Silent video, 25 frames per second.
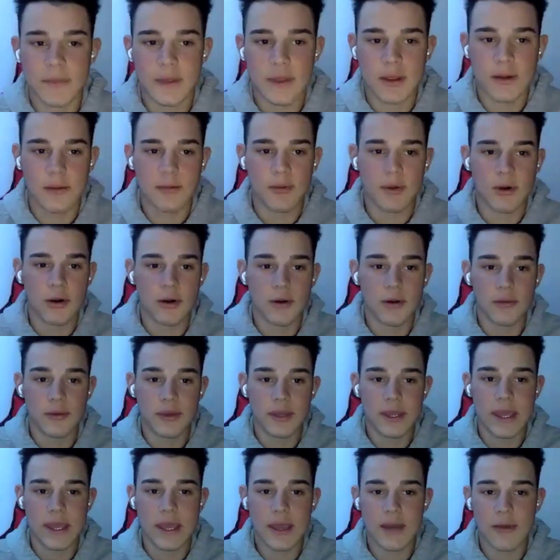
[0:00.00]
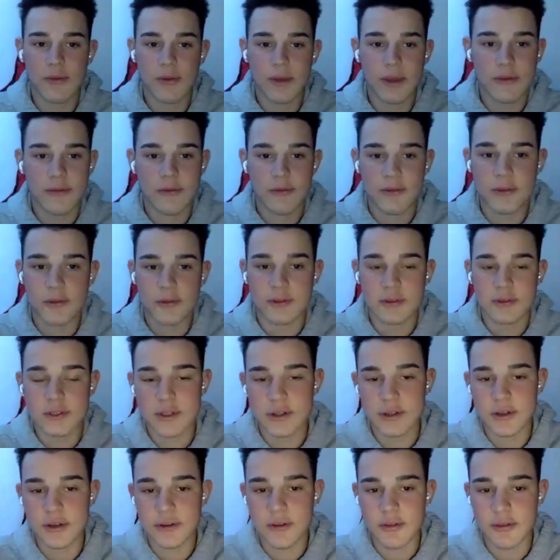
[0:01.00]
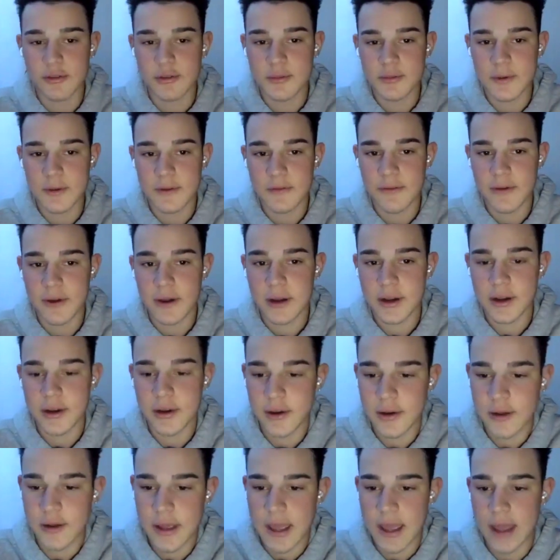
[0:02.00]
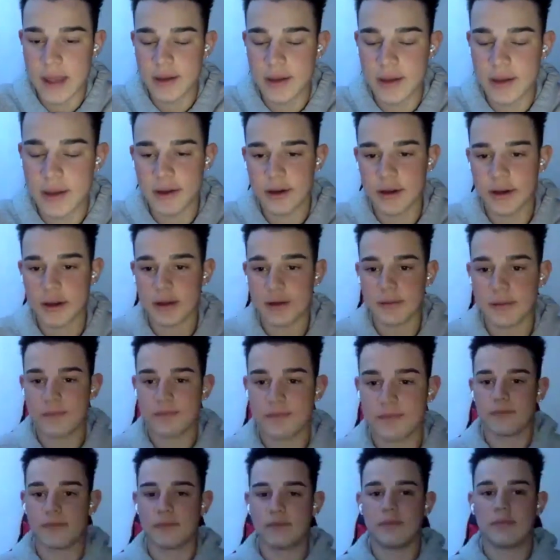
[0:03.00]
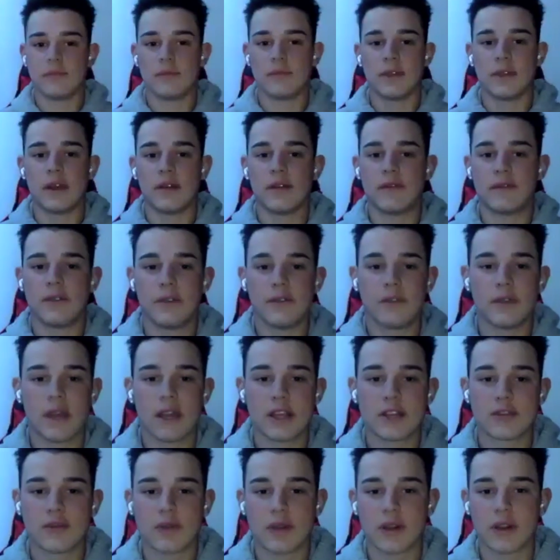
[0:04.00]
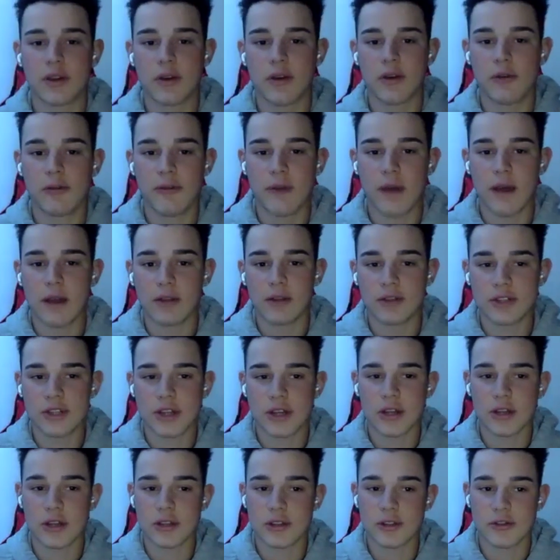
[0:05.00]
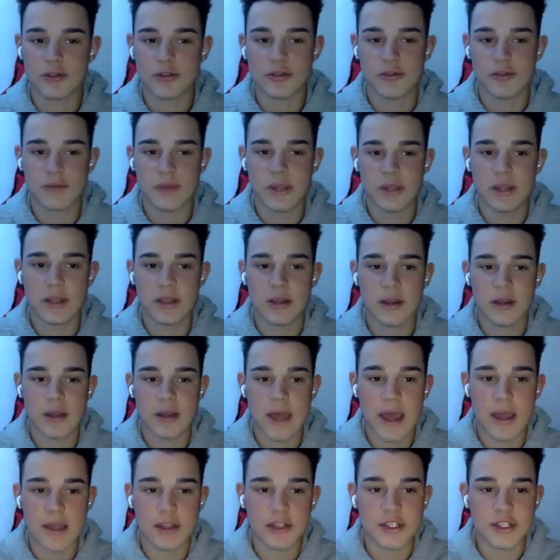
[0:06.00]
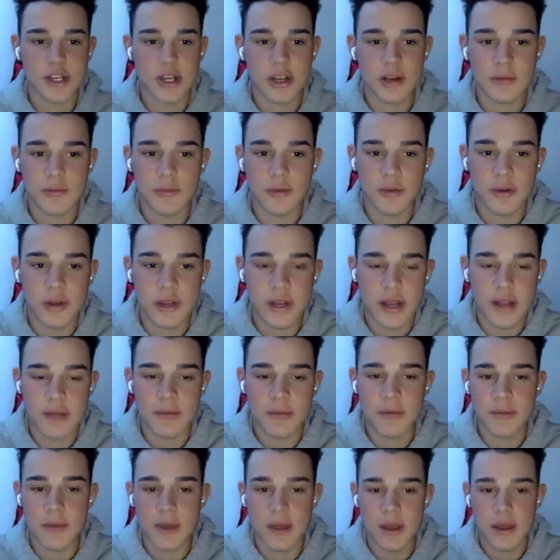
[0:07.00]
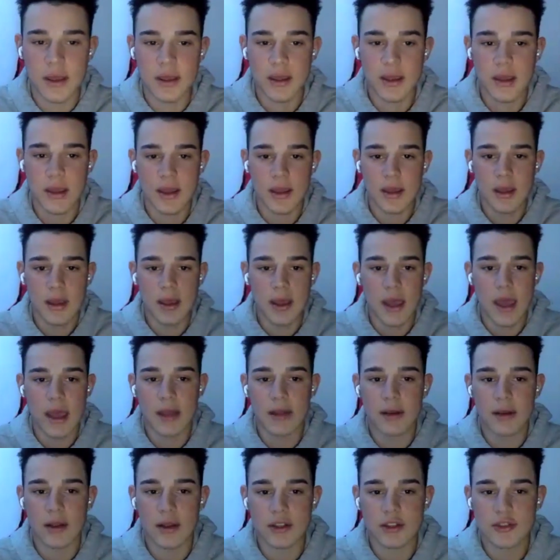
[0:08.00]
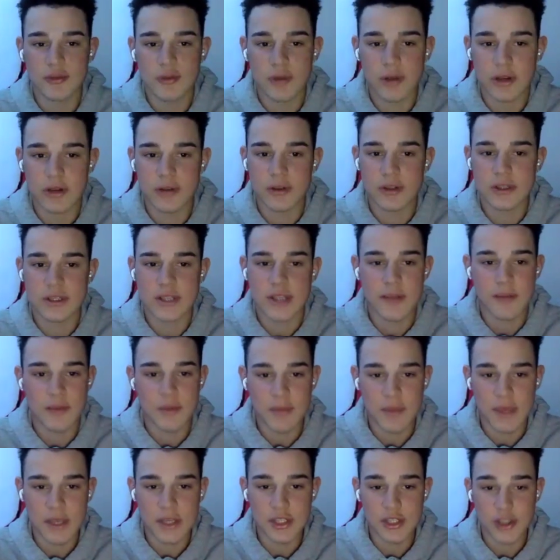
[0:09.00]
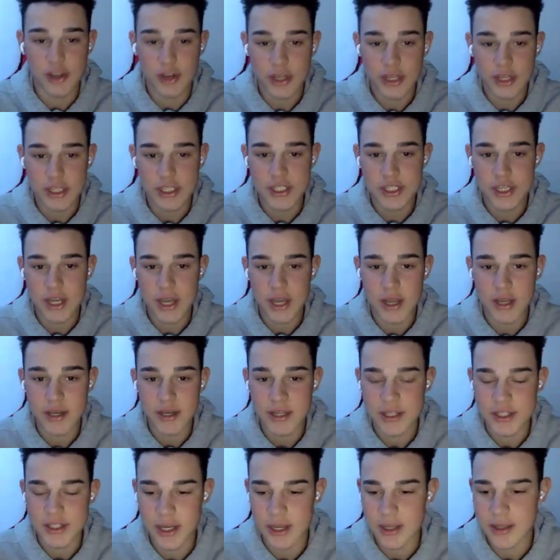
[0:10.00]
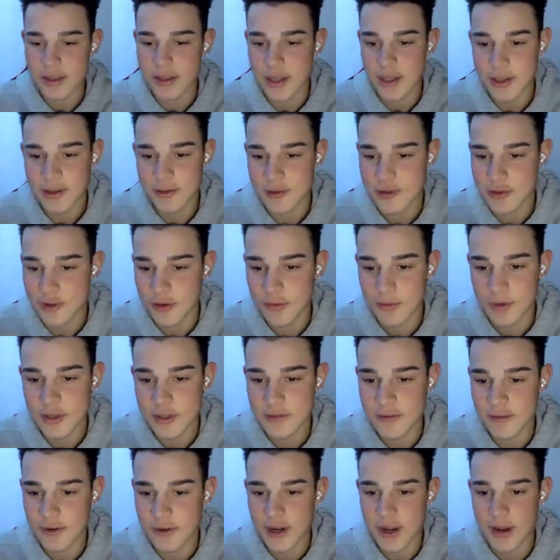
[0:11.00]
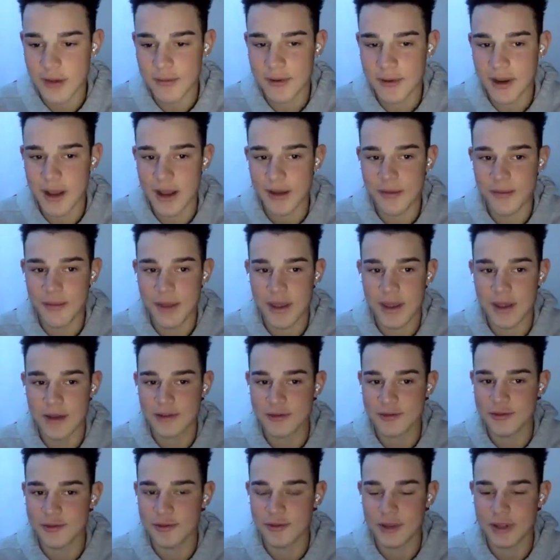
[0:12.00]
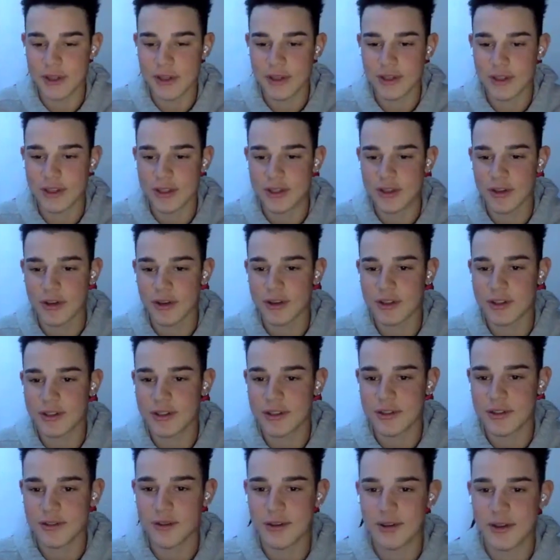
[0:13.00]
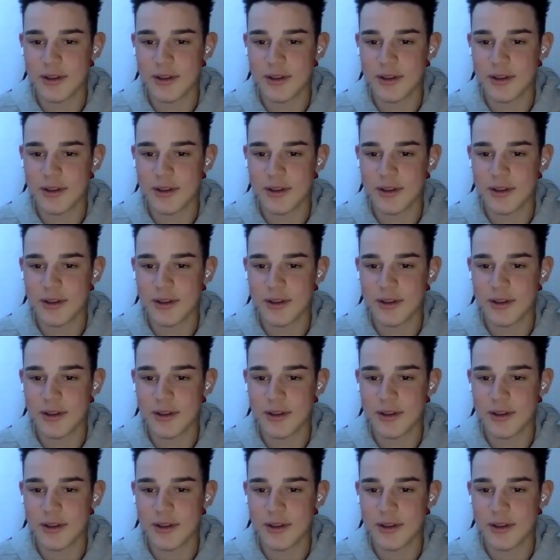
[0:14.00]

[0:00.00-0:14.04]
Well, we can't wait for the return of Ultimate Fighter. And if you guys want to go follow John on social media at John Morgan MMA, and on Twitter, it's MMA Junkie John. And John, thank you so much for coming on, man. It was really good to talk to you.